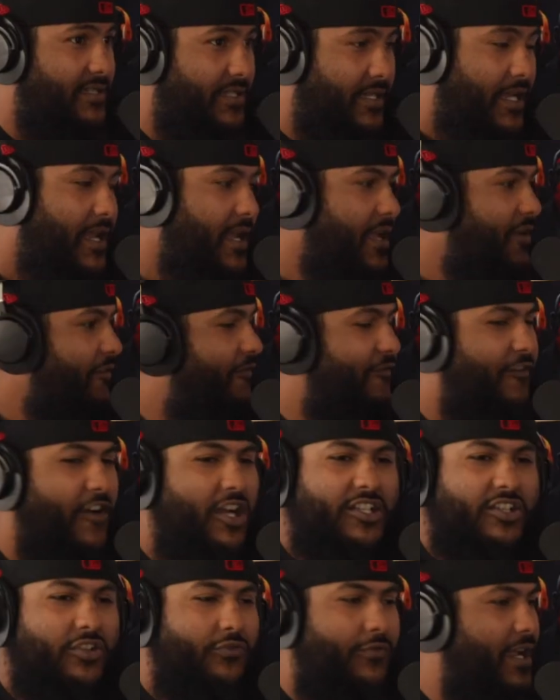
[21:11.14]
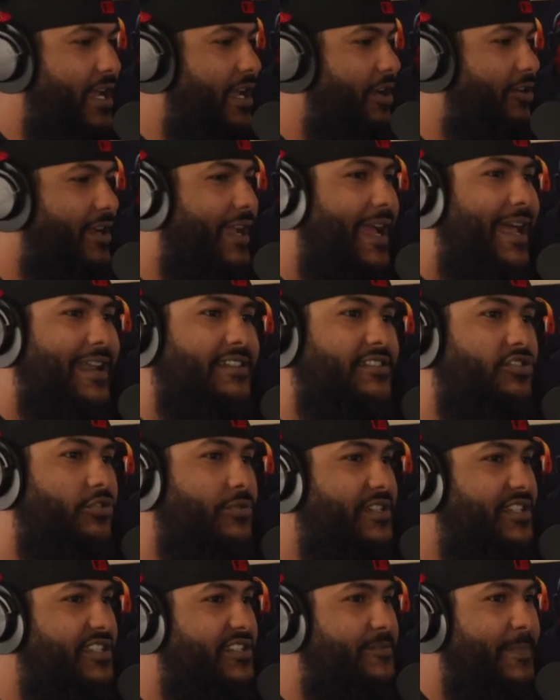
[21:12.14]
Fucked around, got
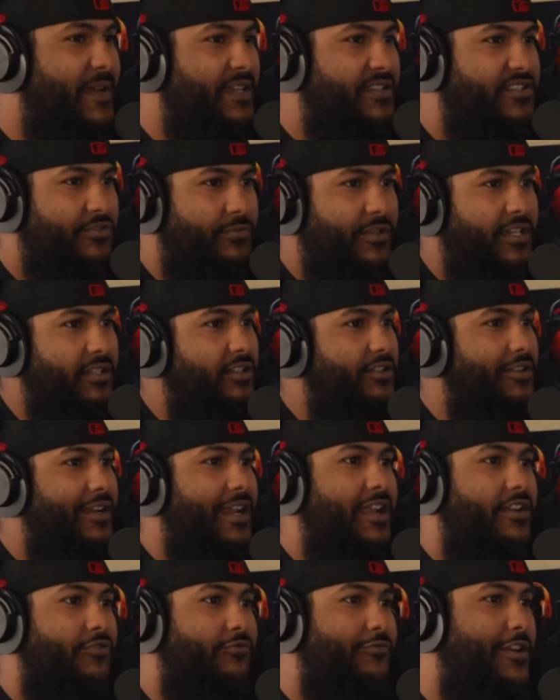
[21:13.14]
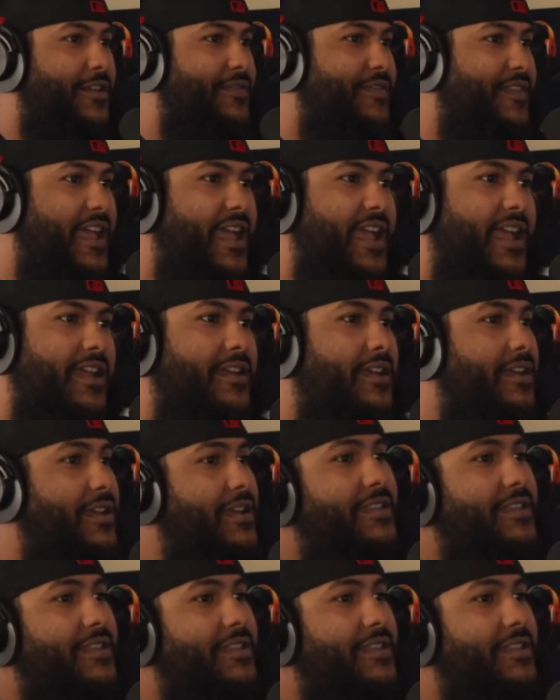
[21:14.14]
into a dispensary, learned how to run that.